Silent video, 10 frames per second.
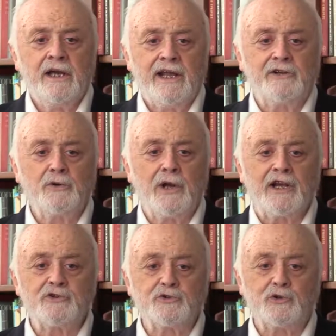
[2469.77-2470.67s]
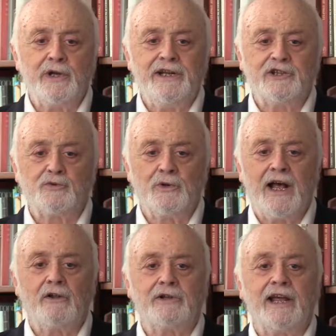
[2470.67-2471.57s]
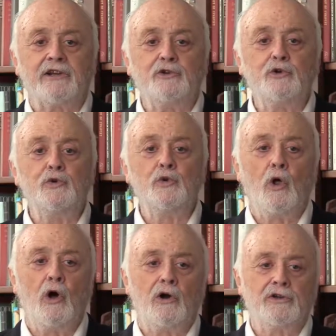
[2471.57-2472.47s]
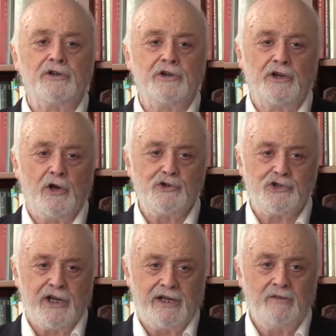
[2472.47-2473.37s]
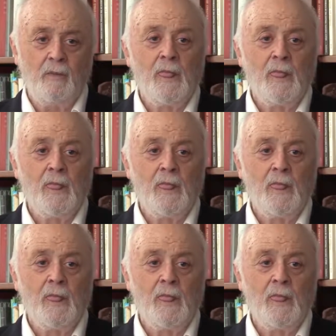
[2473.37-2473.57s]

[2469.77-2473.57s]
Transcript: International treaties will now take too long to negotiate,